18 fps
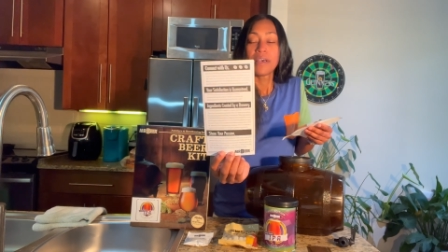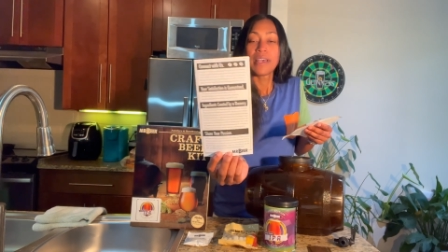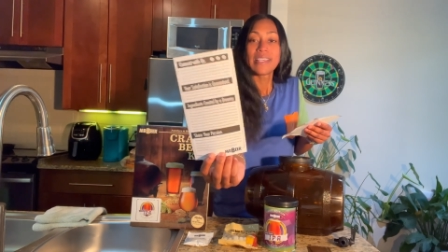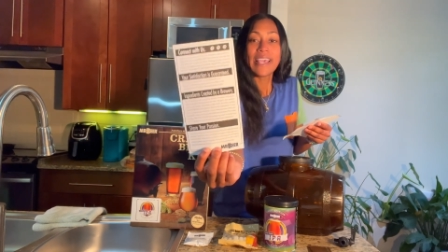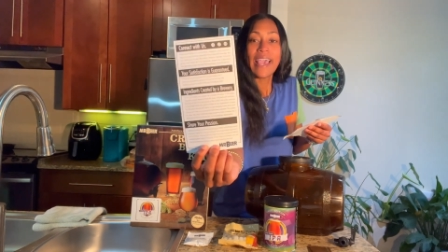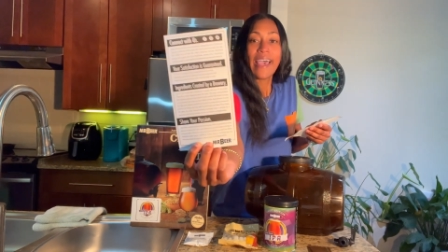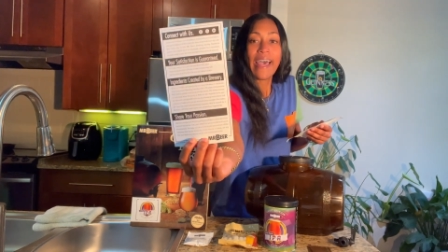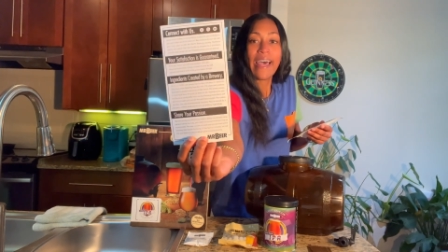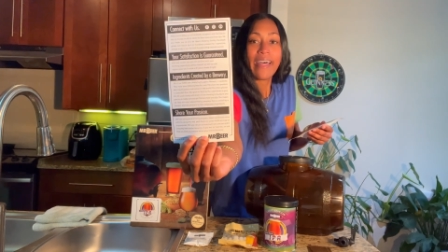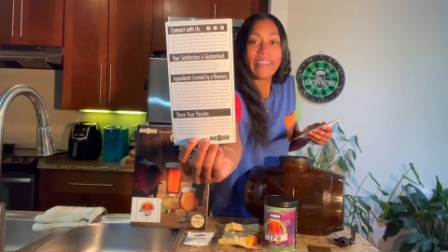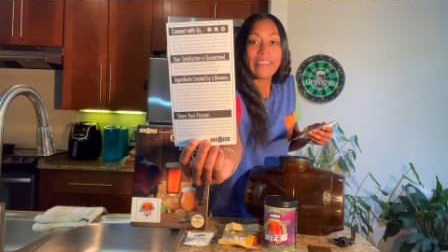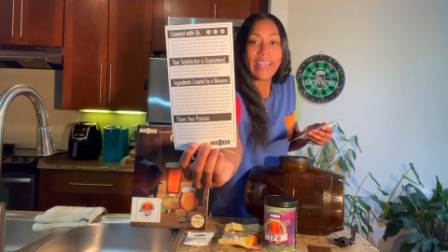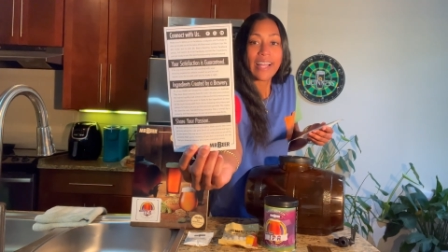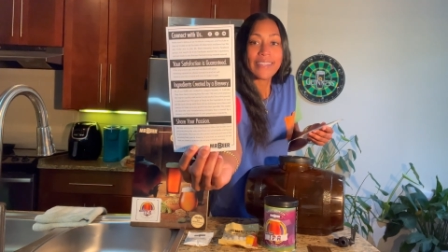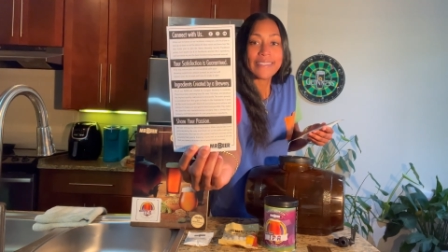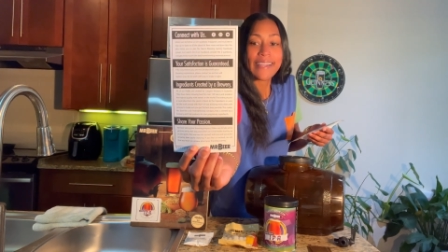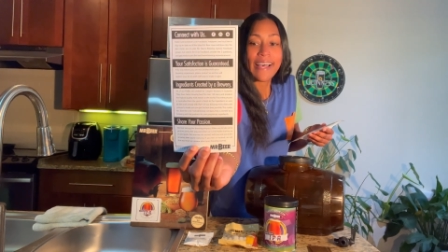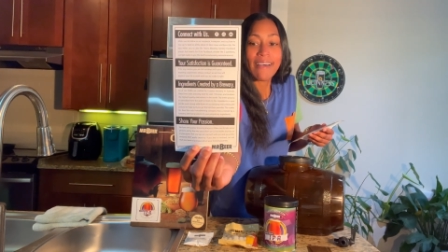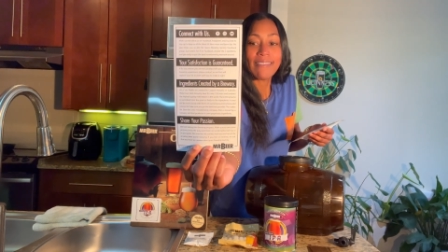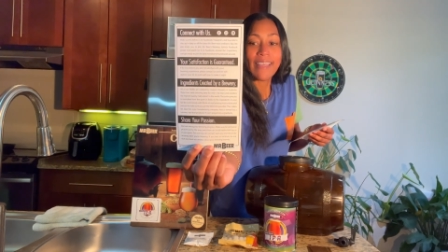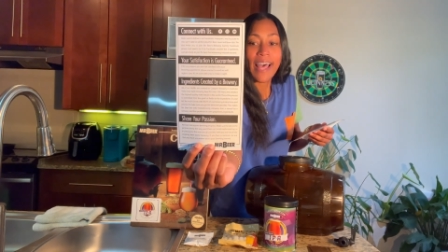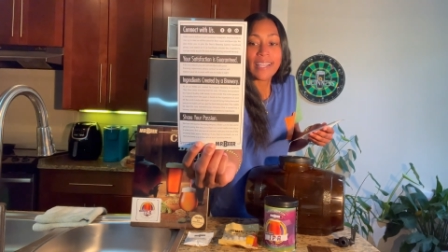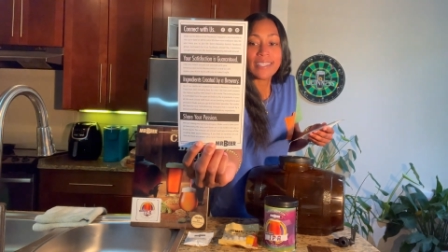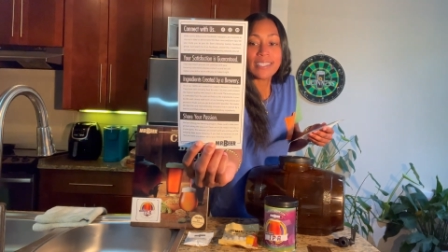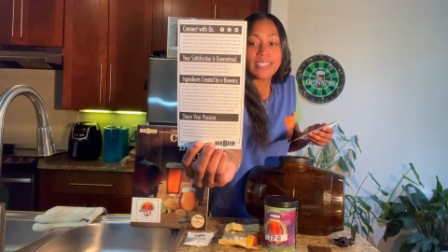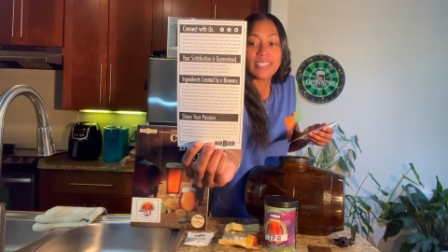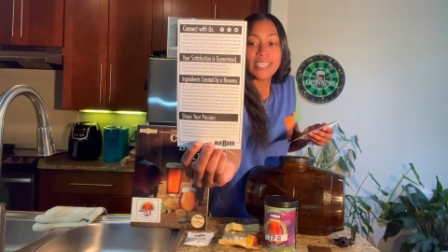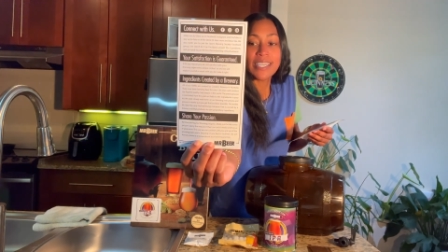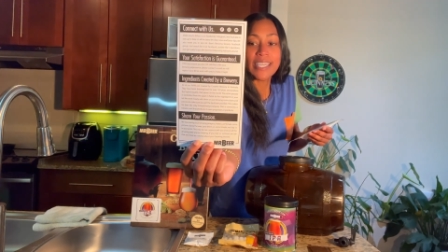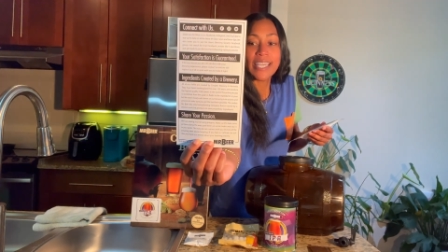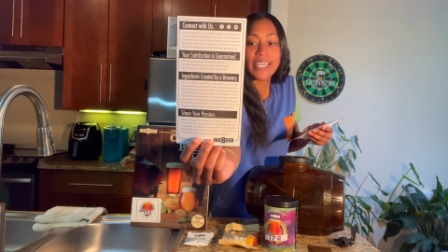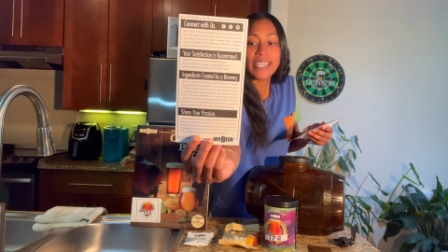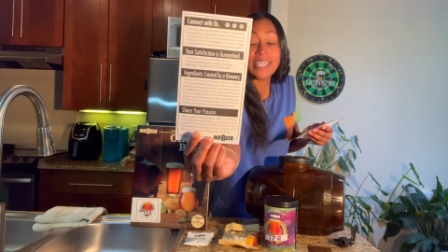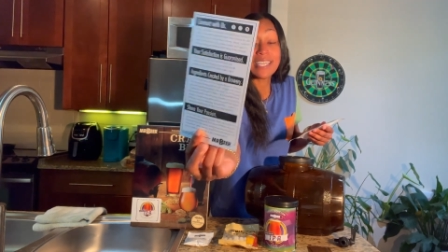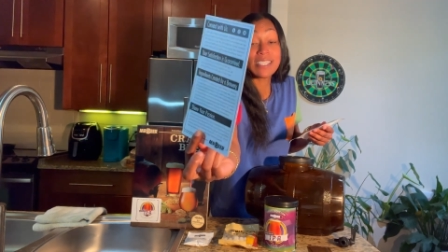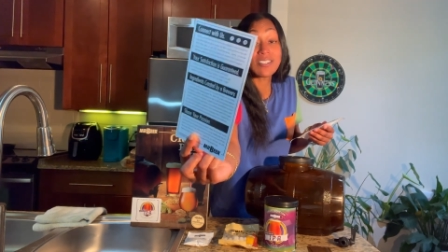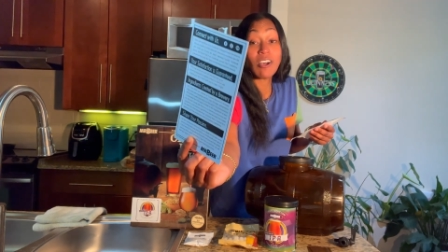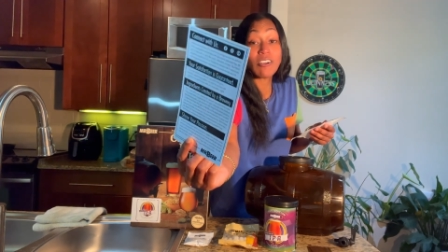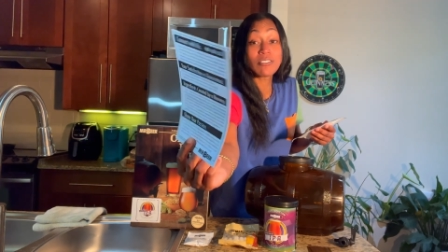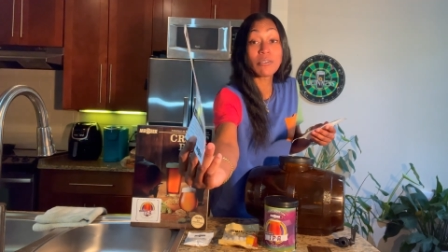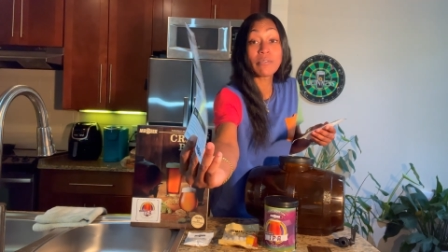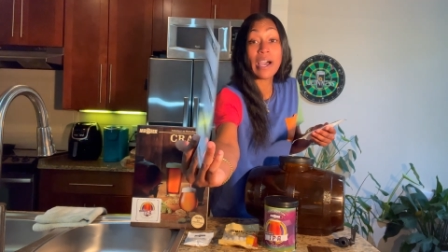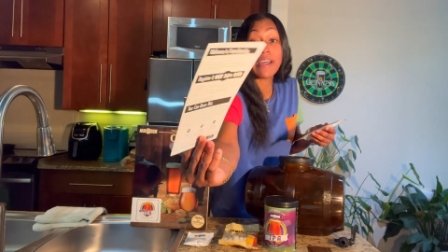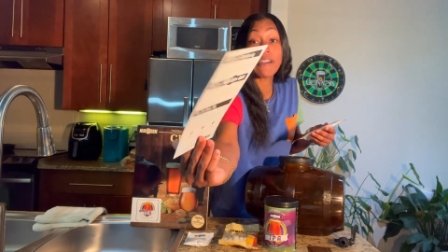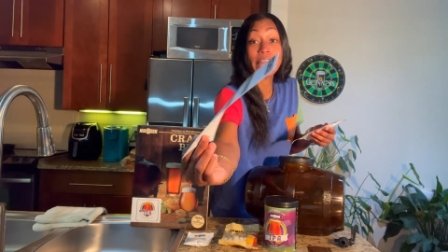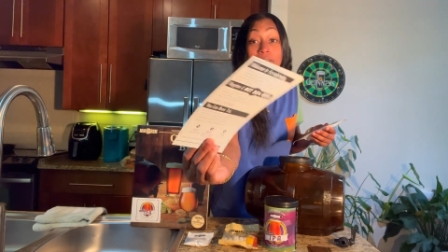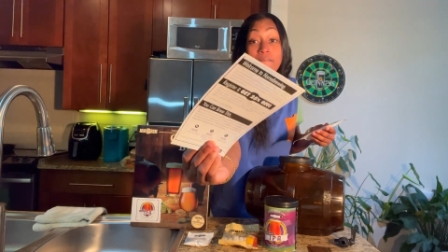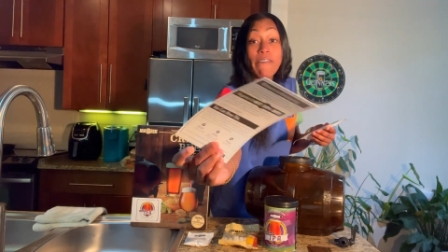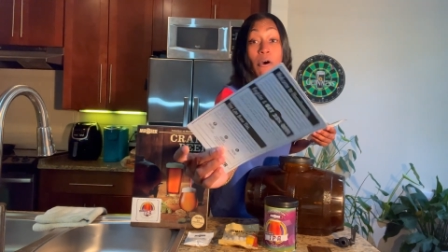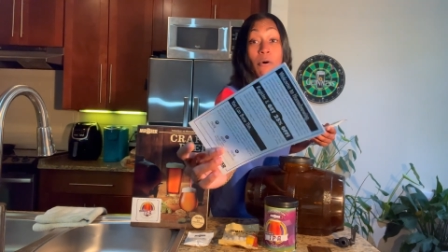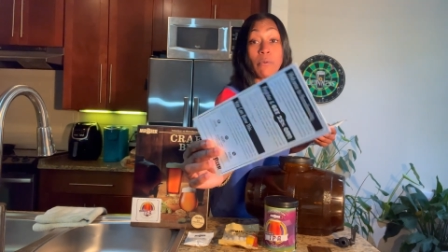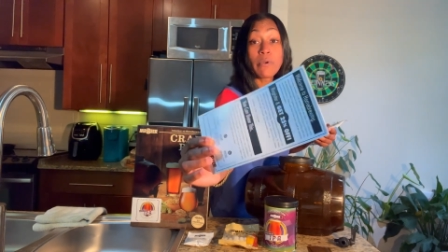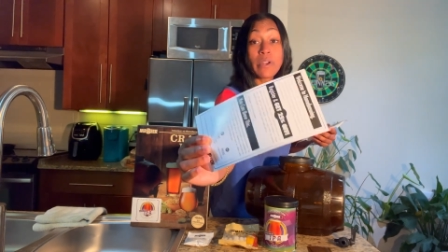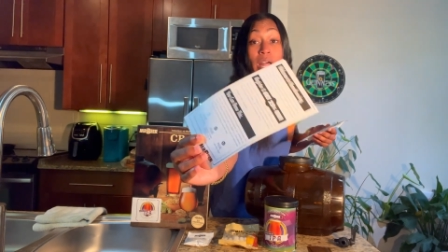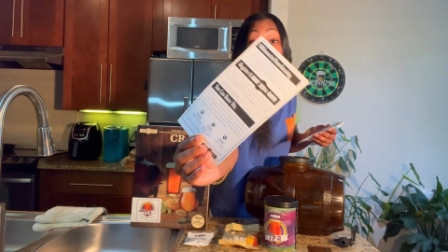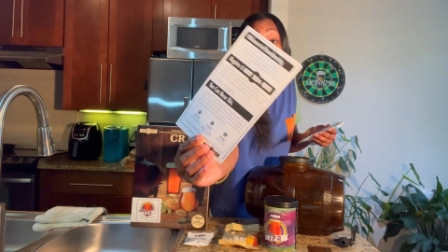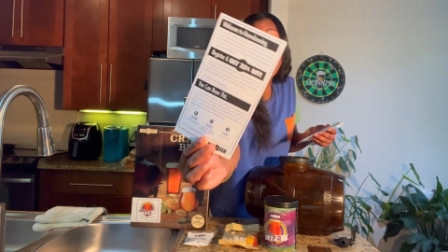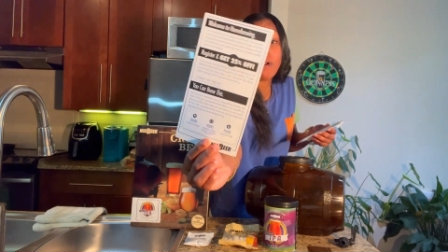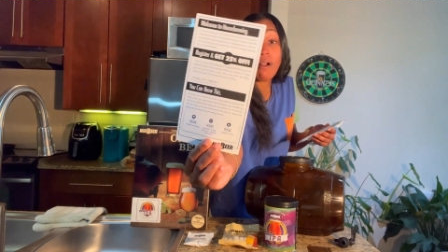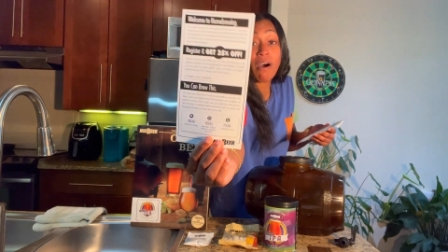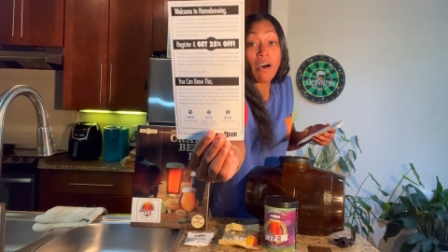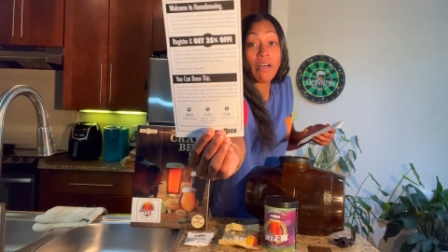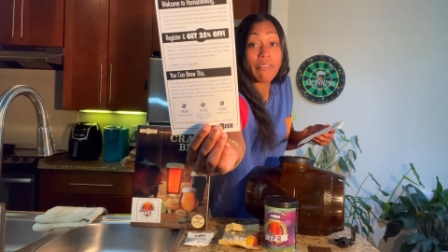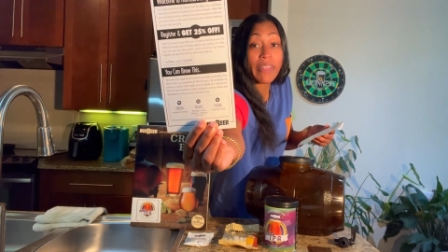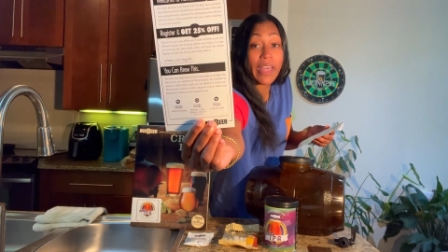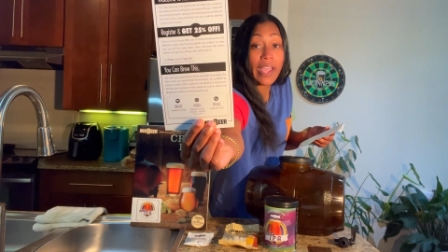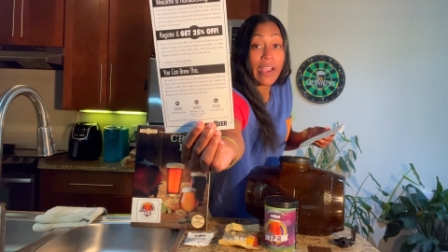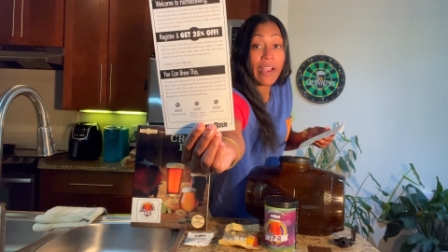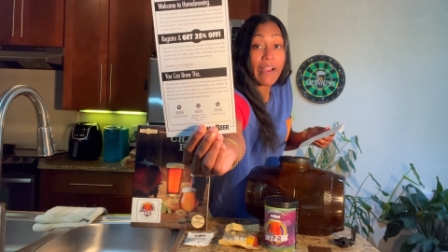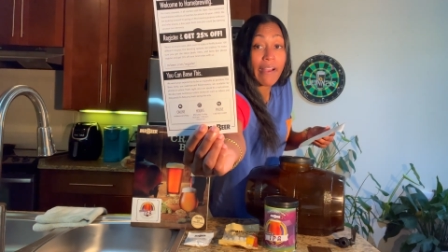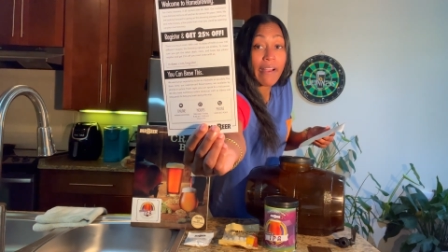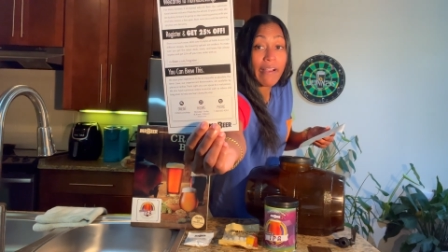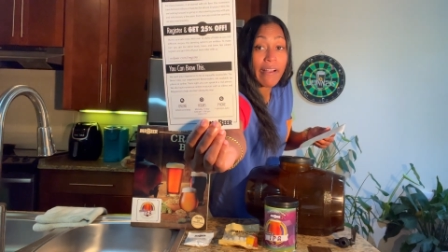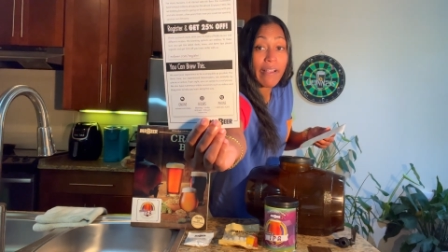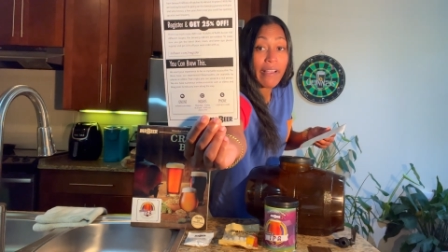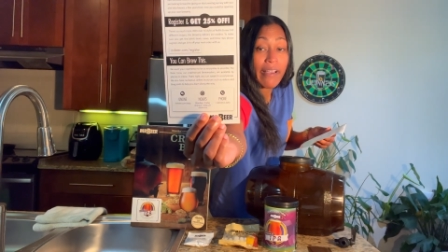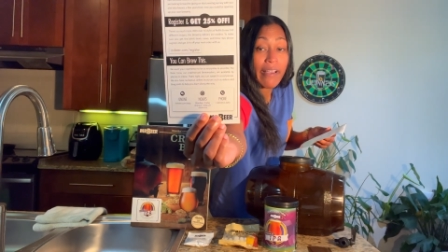yeah, that's how that's looking. It's also got a phone number on there